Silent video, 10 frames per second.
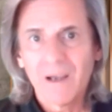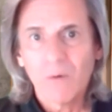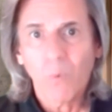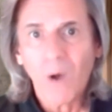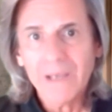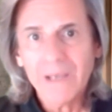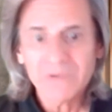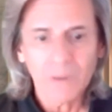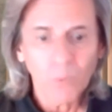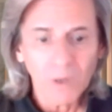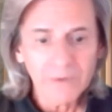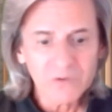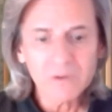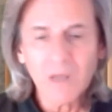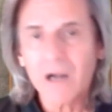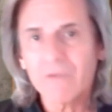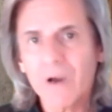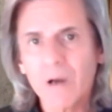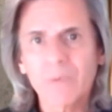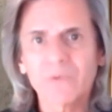Why is that? Well, there's a lot of
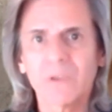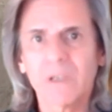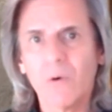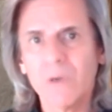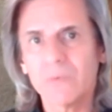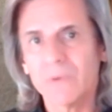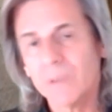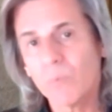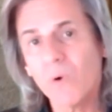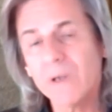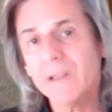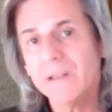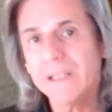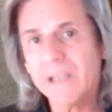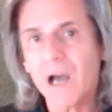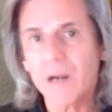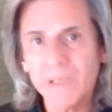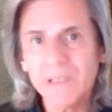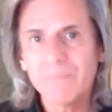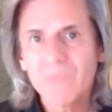variables that go into it. Number one,
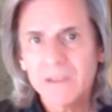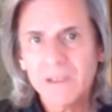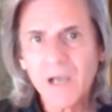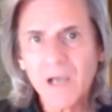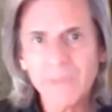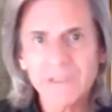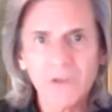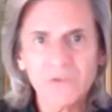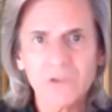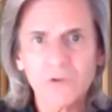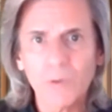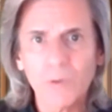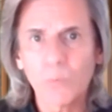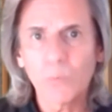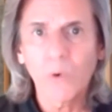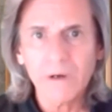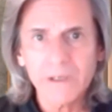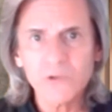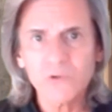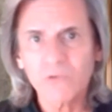economy. The economy does determine where
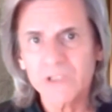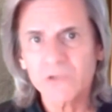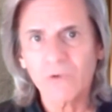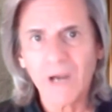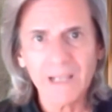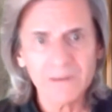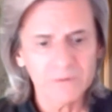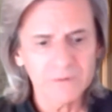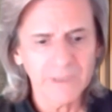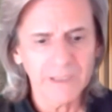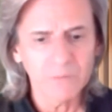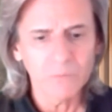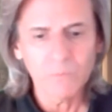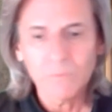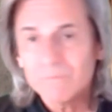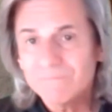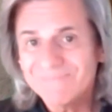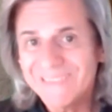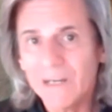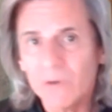interest rates are at, and
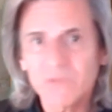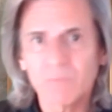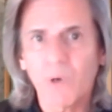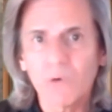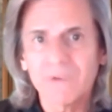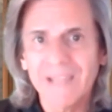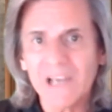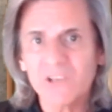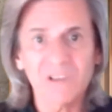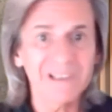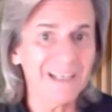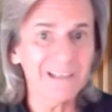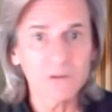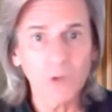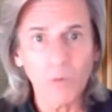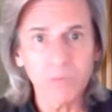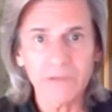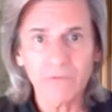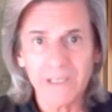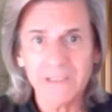it's both nationally and
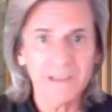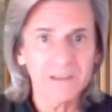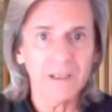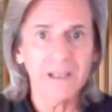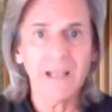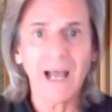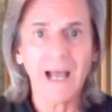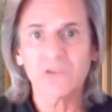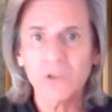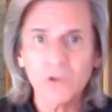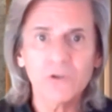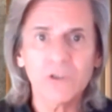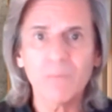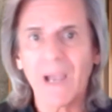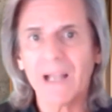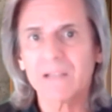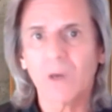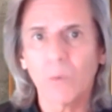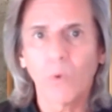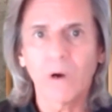globally, right? It has a huge impact
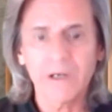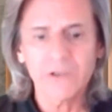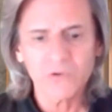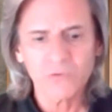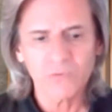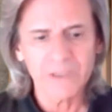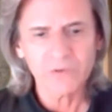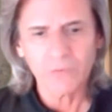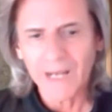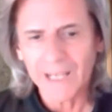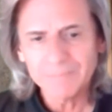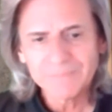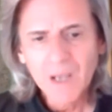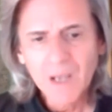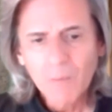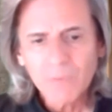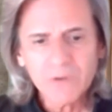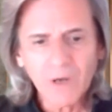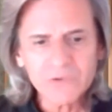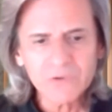on where interest rates are at. But
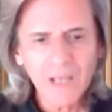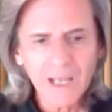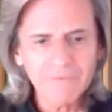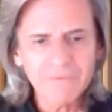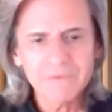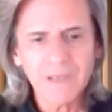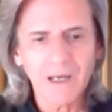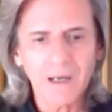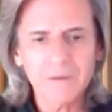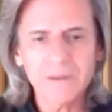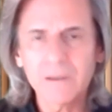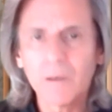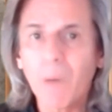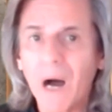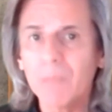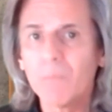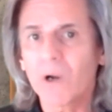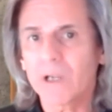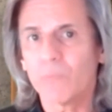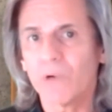you also have the bond
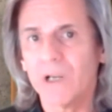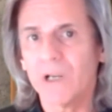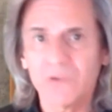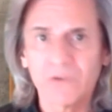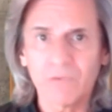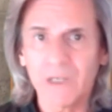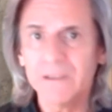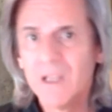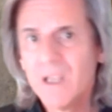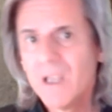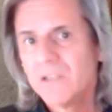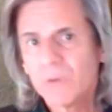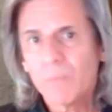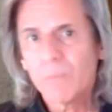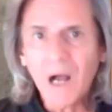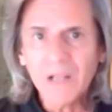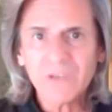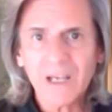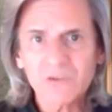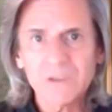market prices, right? So bonds
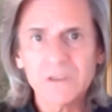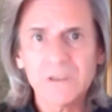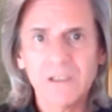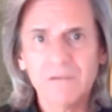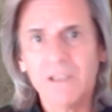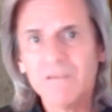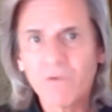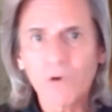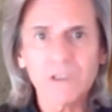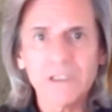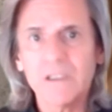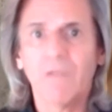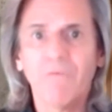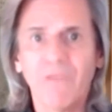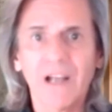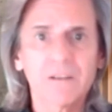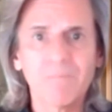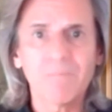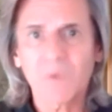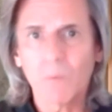actually inversely affect
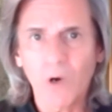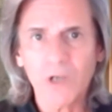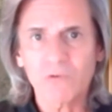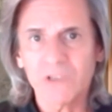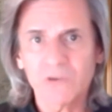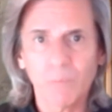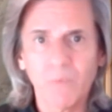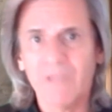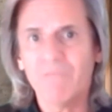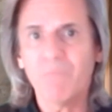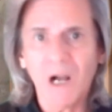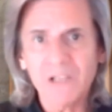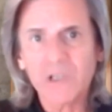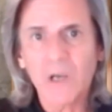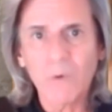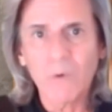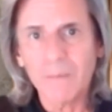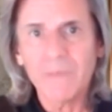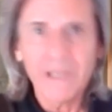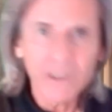mortgage rates. So if bonds are going
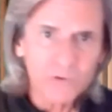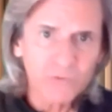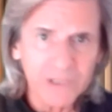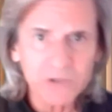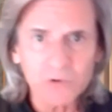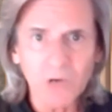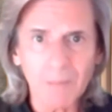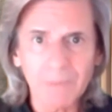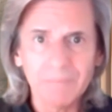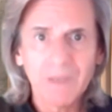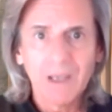up, interest rates are dropping.